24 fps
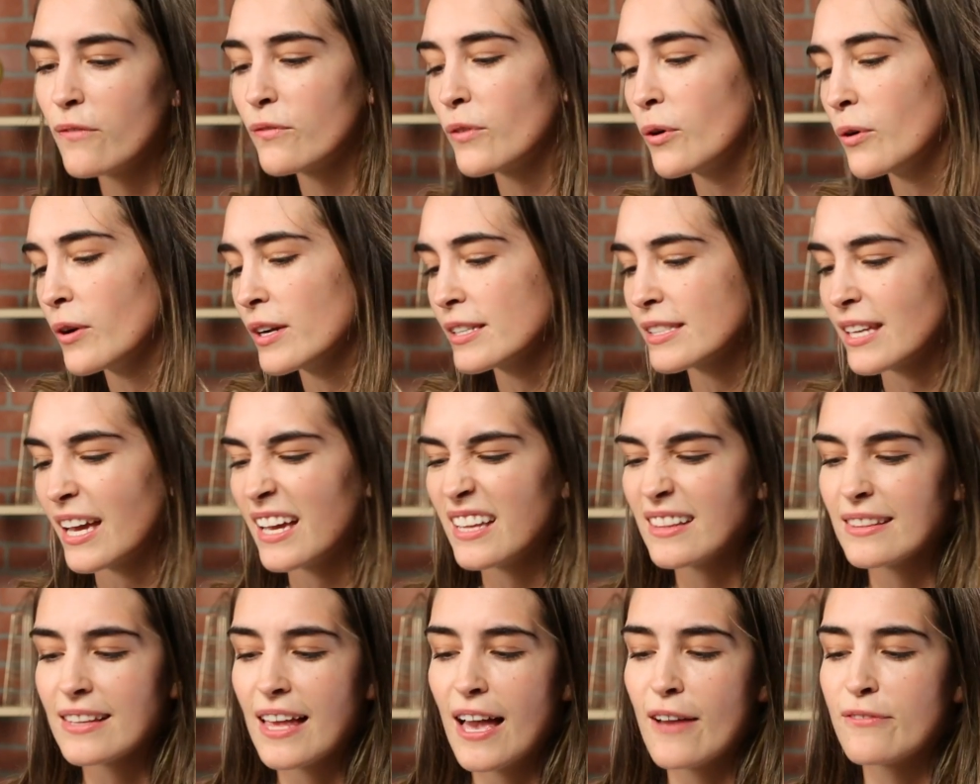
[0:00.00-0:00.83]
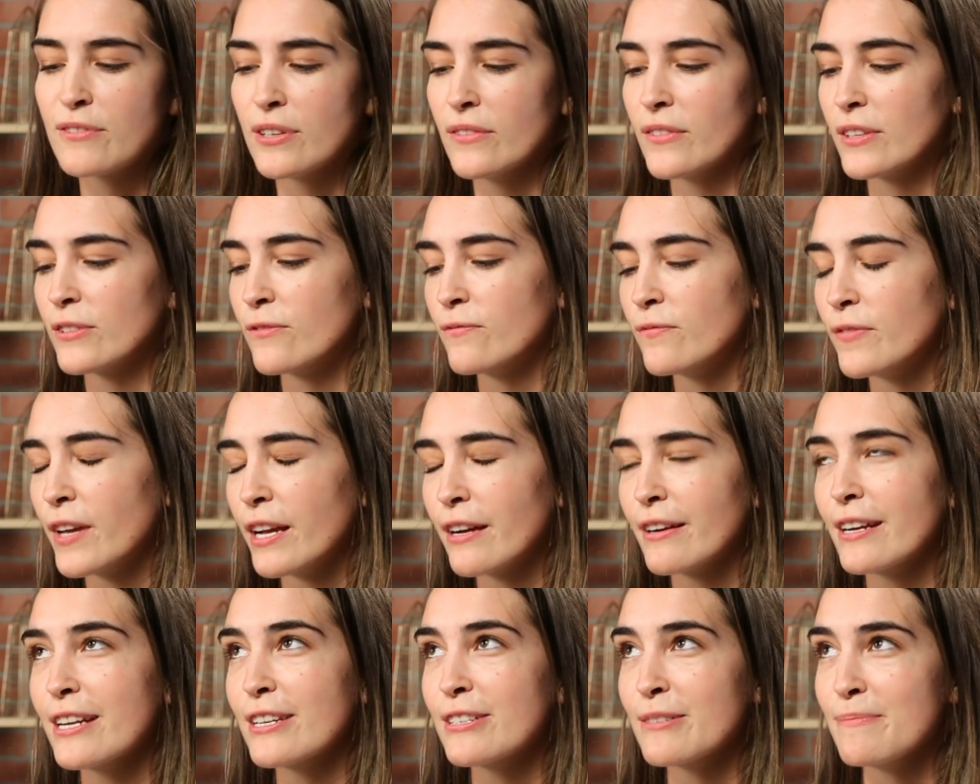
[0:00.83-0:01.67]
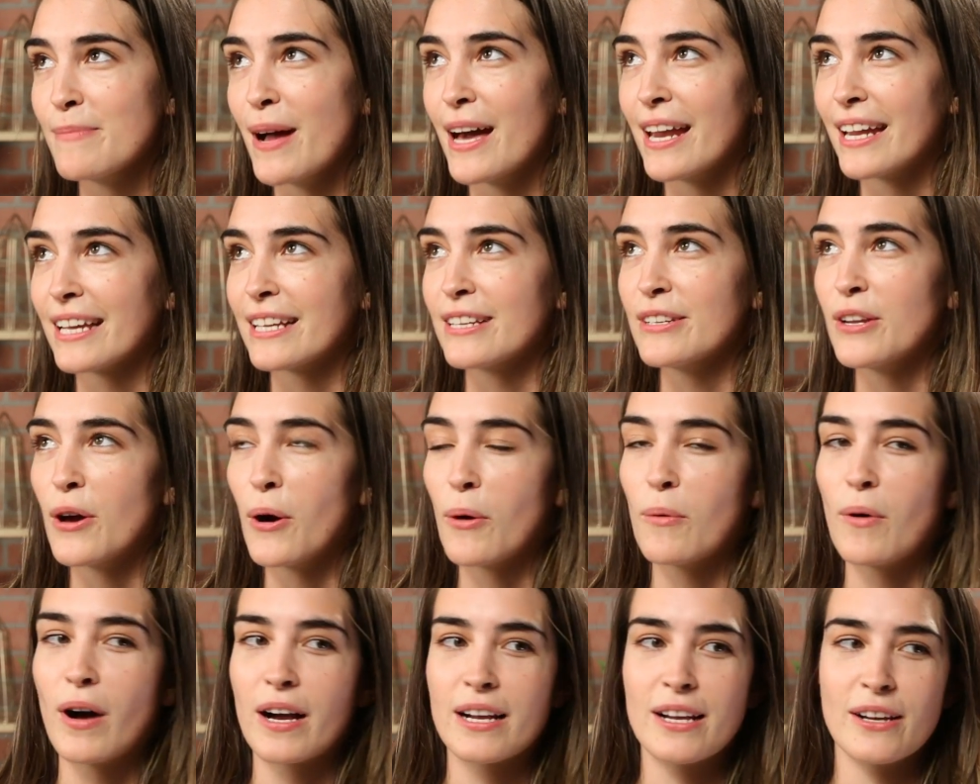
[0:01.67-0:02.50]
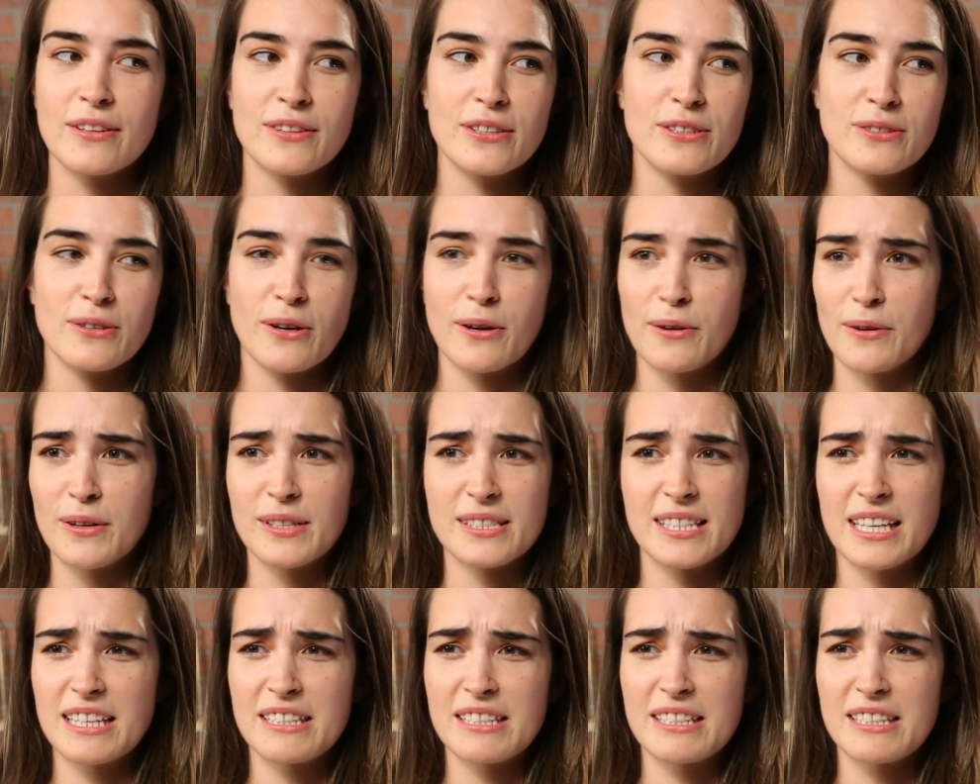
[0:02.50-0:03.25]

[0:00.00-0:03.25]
of course I left on this very dramatic note walking out the door. I was